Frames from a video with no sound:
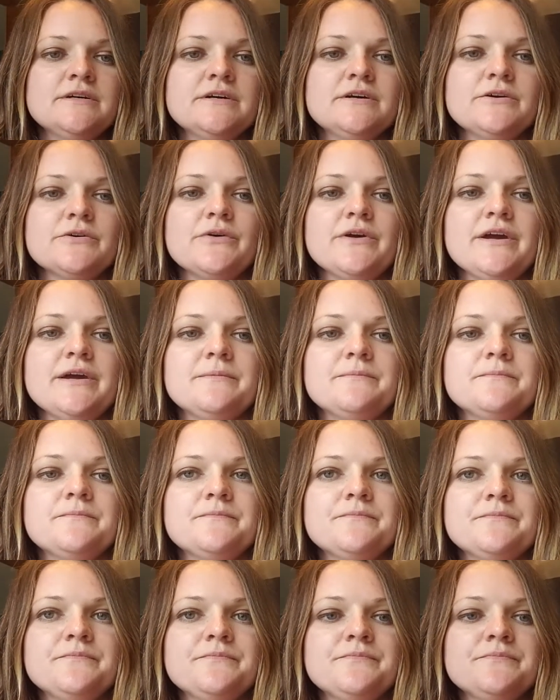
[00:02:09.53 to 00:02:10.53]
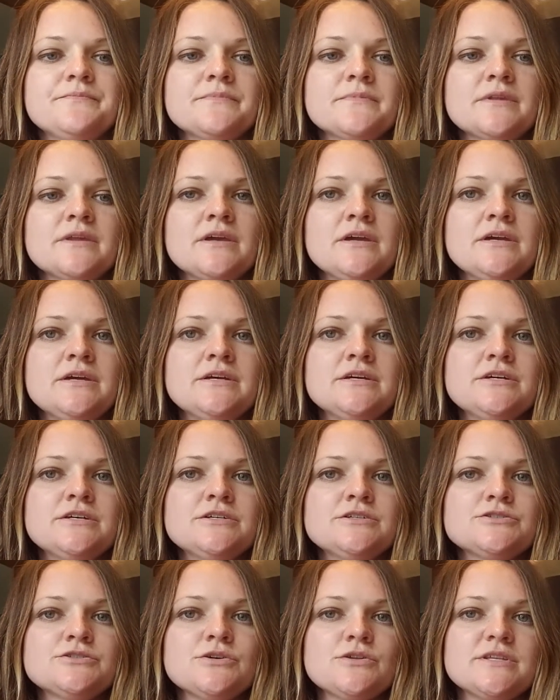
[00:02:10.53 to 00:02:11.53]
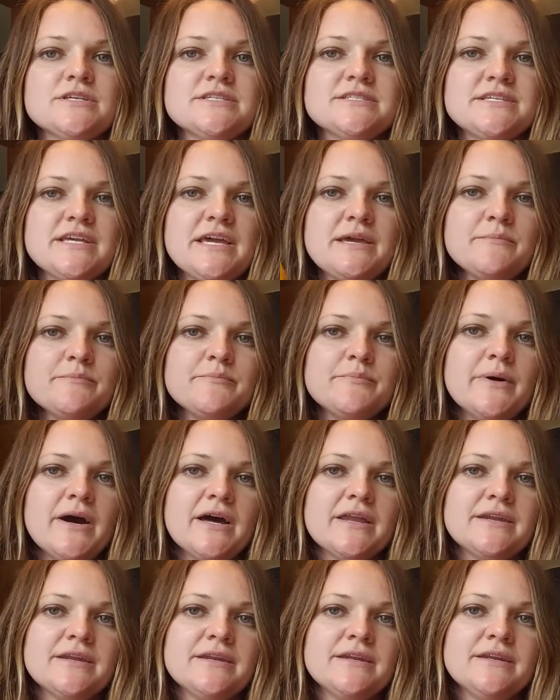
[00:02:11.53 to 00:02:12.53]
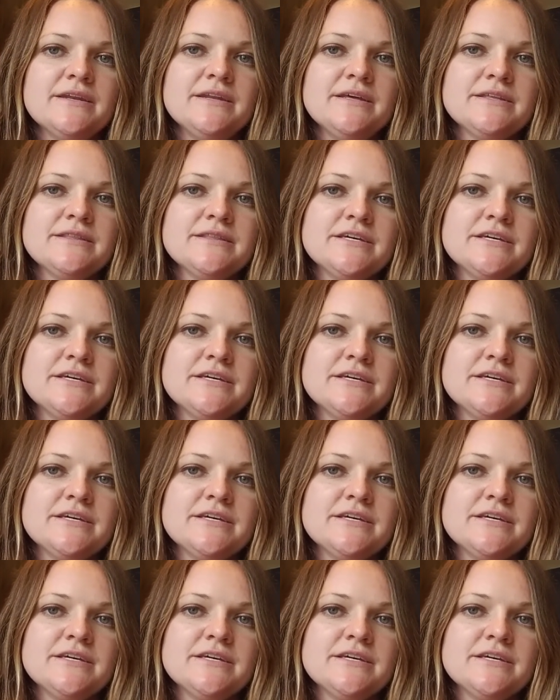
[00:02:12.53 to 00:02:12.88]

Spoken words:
Okay. So the same button